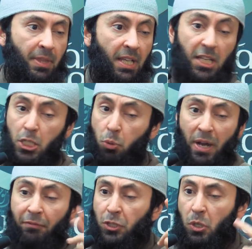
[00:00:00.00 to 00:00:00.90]
Because it's
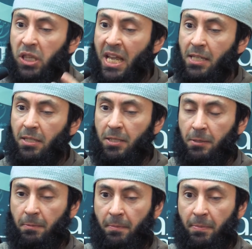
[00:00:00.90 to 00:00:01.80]
one of two
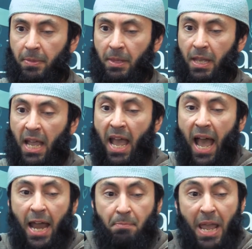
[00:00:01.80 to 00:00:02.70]
things.
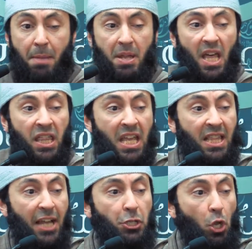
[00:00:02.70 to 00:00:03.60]
And maybe the
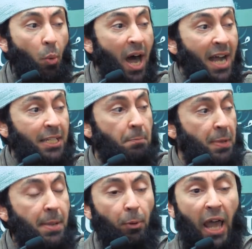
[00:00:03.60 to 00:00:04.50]
thing that you want and
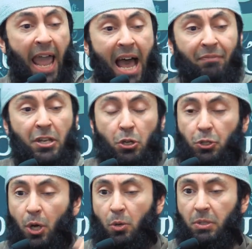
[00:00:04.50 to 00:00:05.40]
people have and you
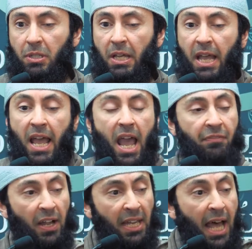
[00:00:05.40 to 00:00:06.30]
don't,
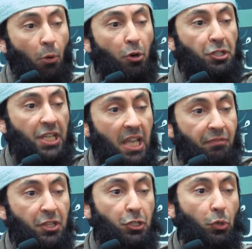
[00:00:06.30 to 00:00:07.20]
if Allah were to
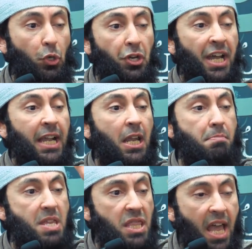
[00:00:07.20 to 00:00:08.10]
give it to you, you're not going
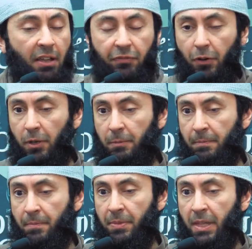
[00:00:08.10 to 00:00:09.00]
to be thankful.
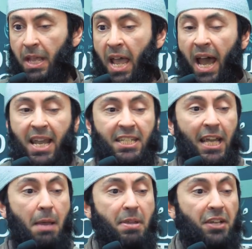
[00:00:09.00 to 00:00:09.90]
And it's
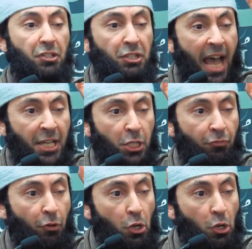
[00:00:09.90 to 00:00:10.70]
going to be a disaster for